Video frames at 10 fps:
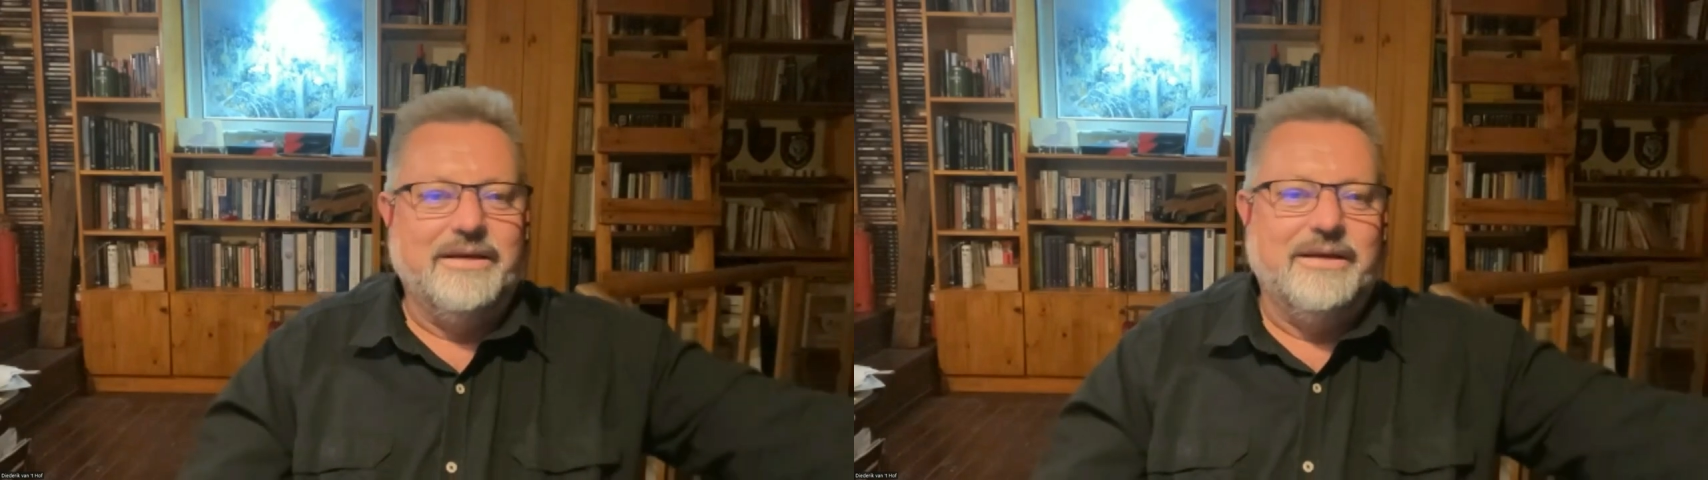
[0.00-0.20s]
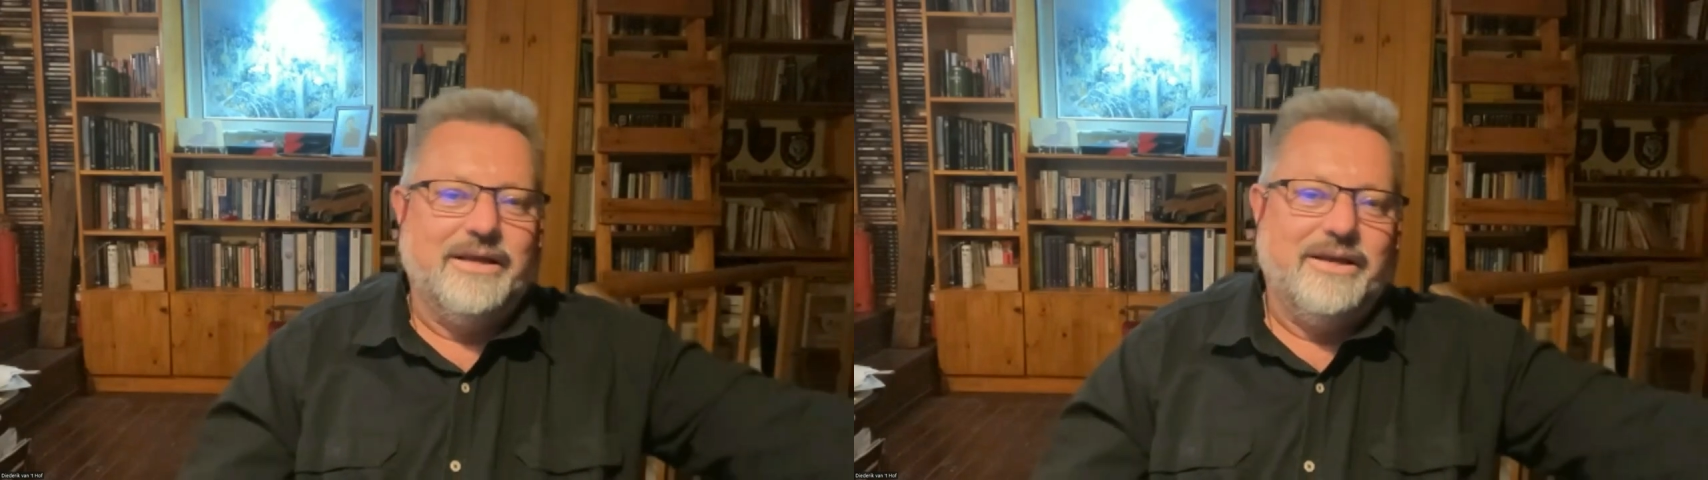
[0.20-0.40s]

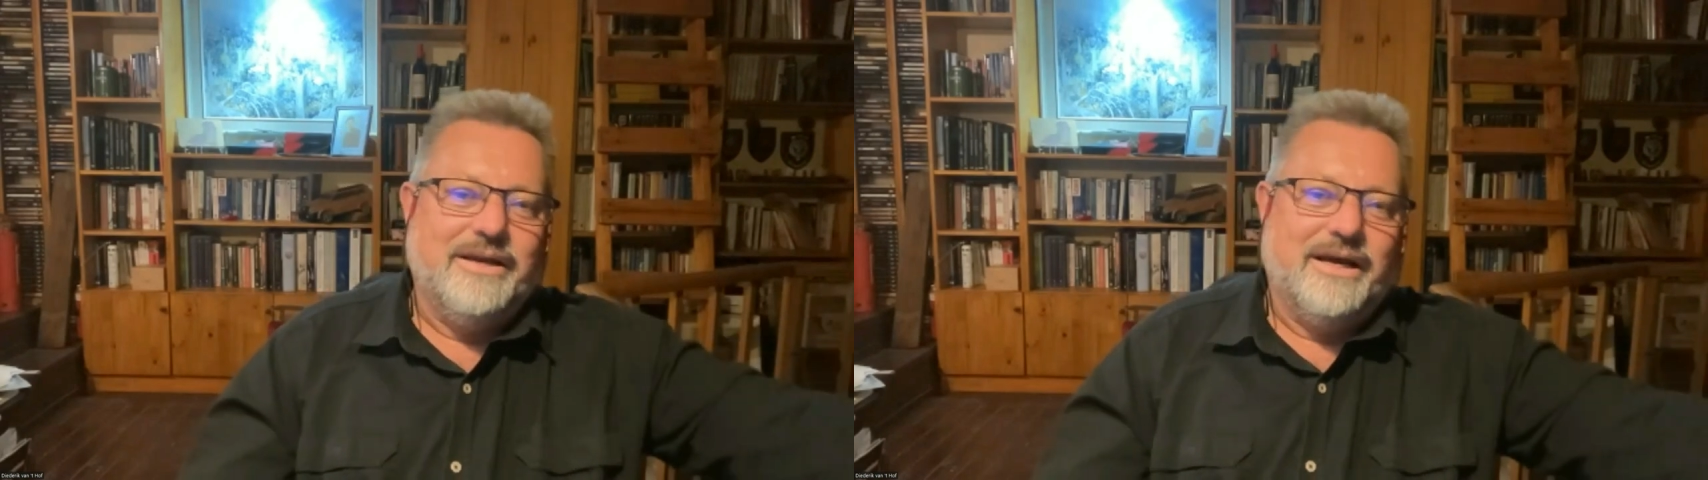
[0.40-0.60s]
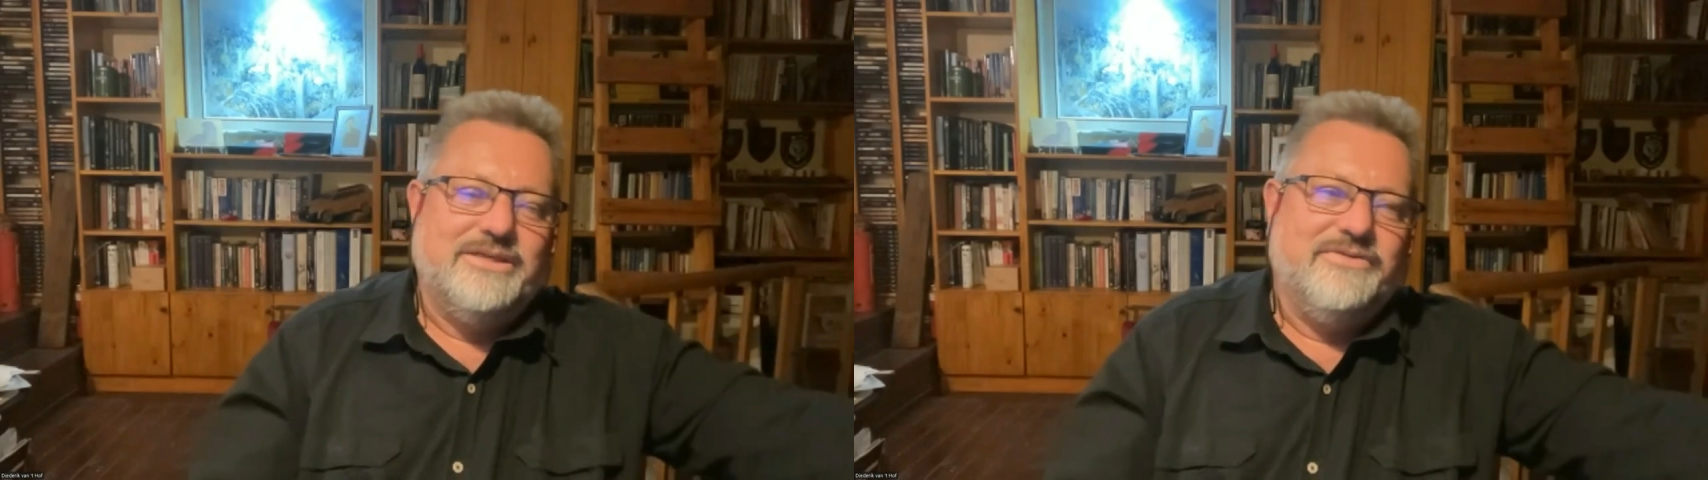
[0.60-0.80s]
in in
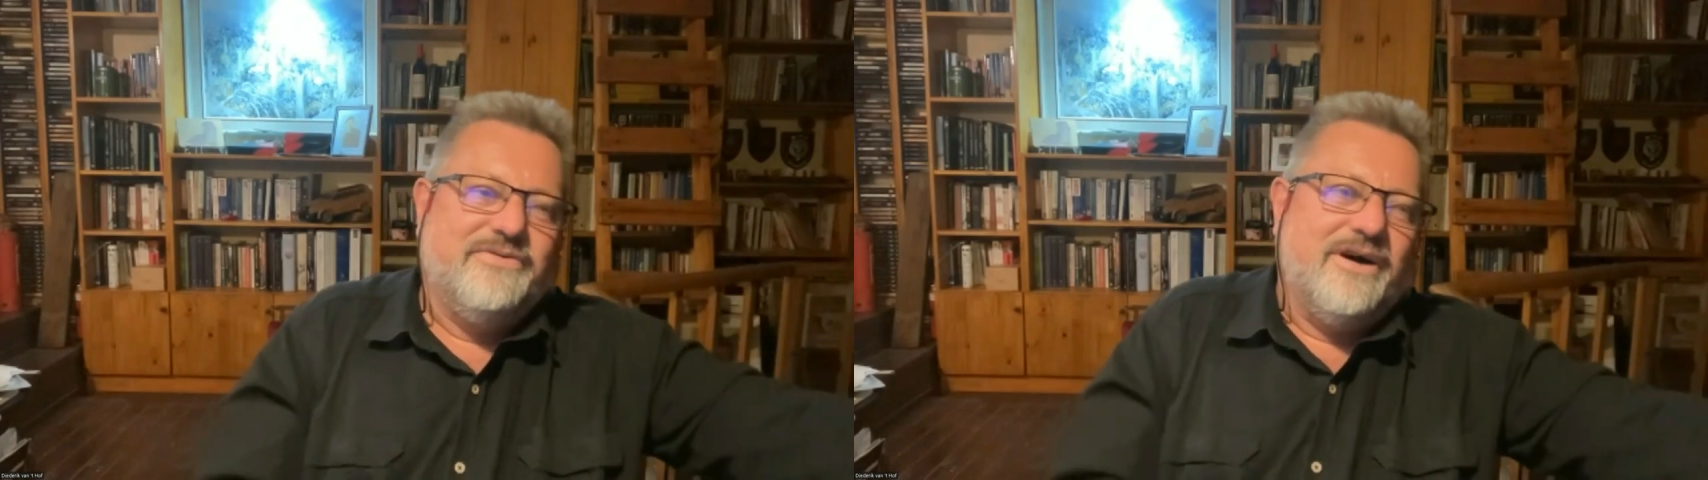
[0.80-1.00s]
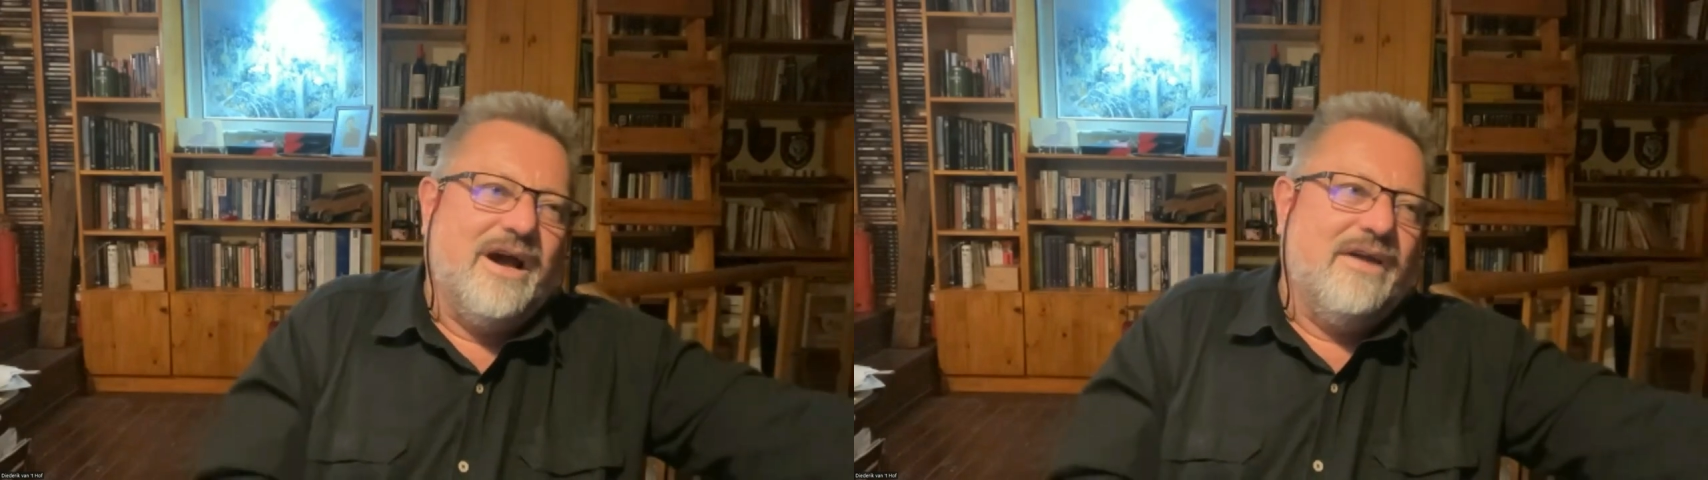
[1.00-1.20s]

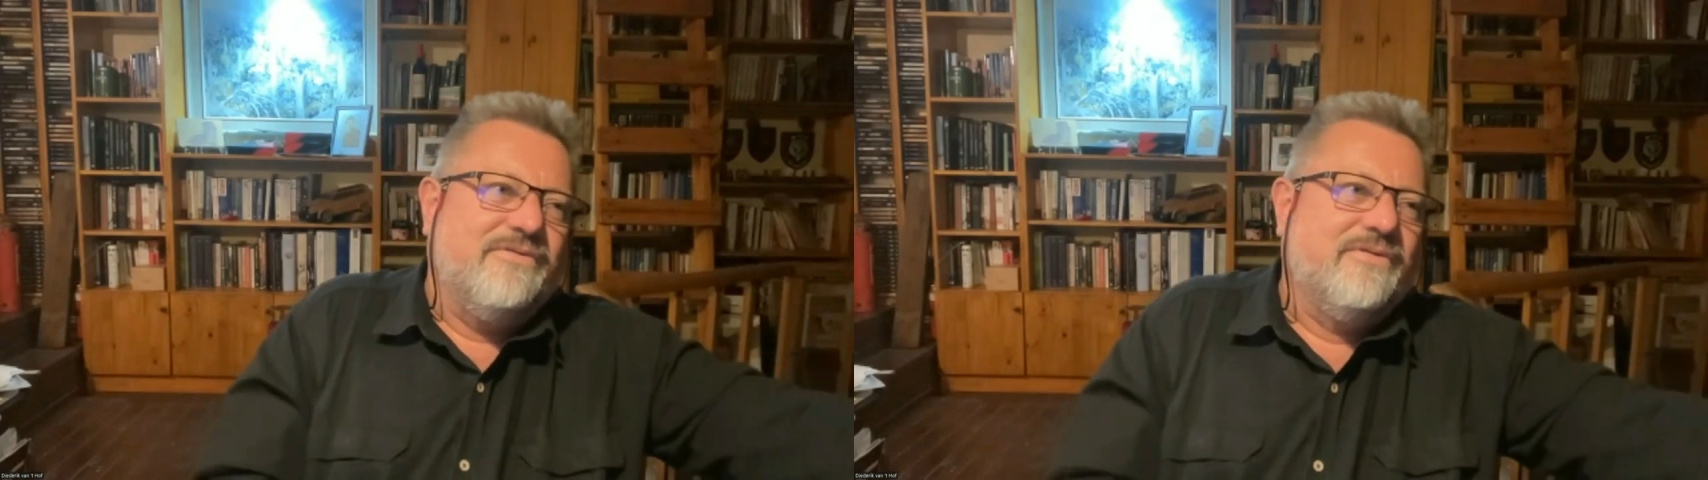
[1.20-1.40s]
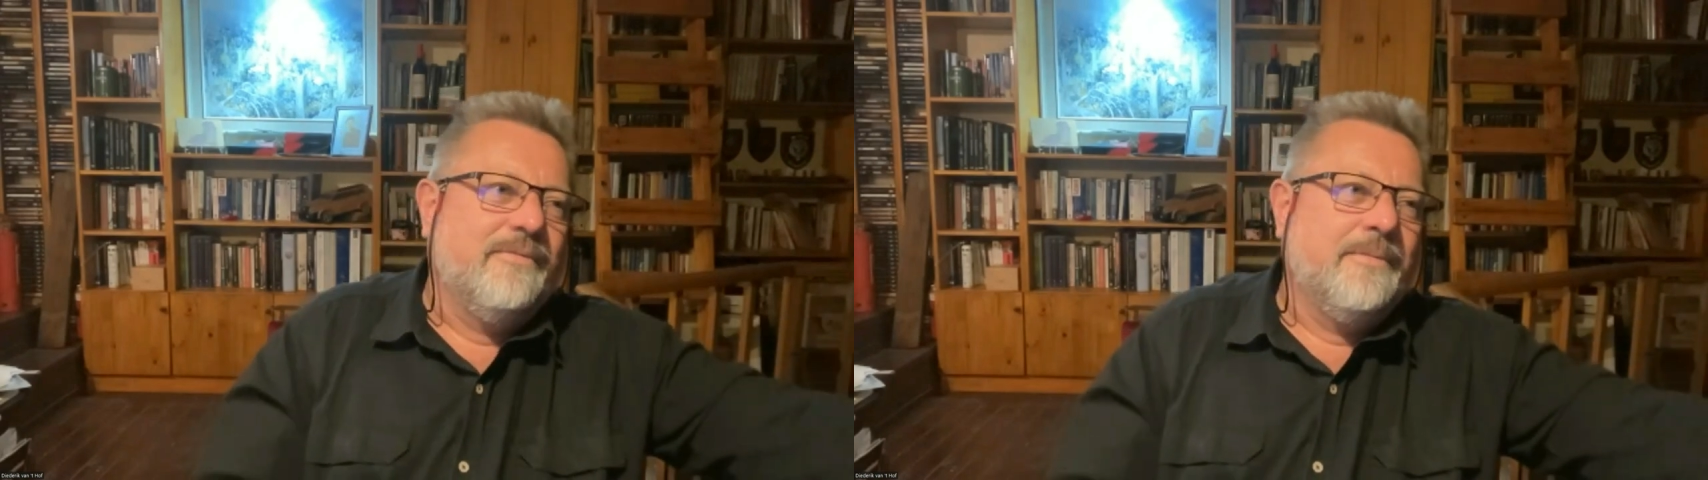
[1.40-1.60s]

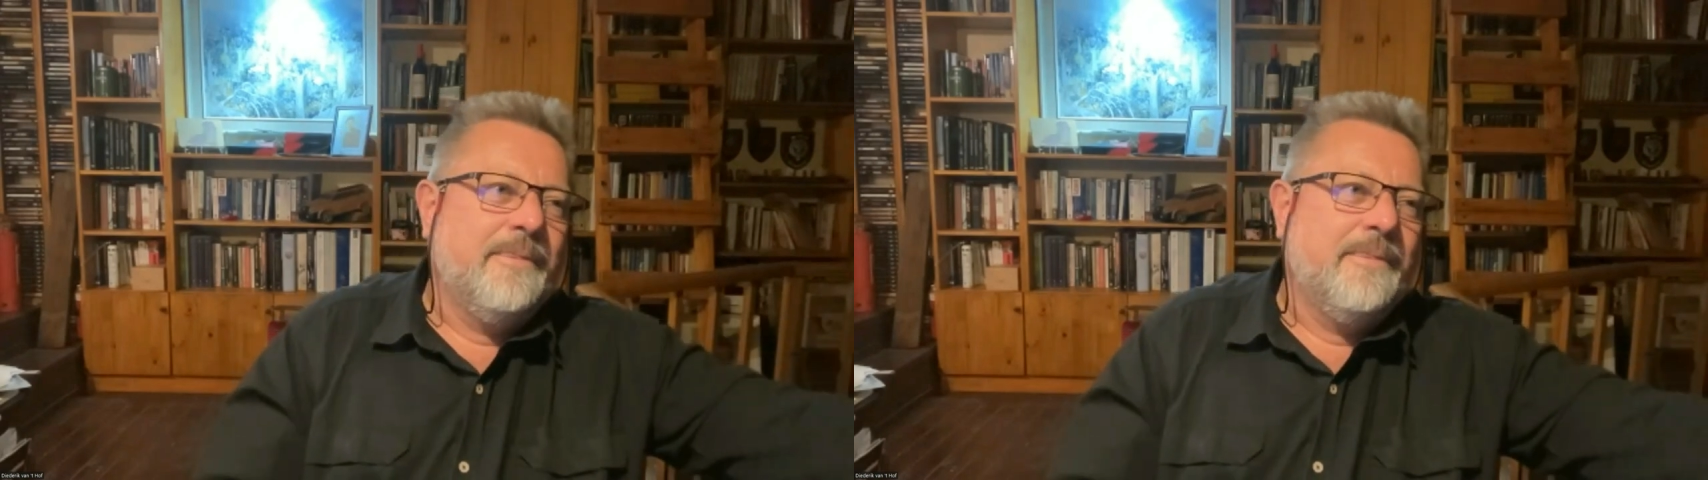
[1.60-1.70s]
'95,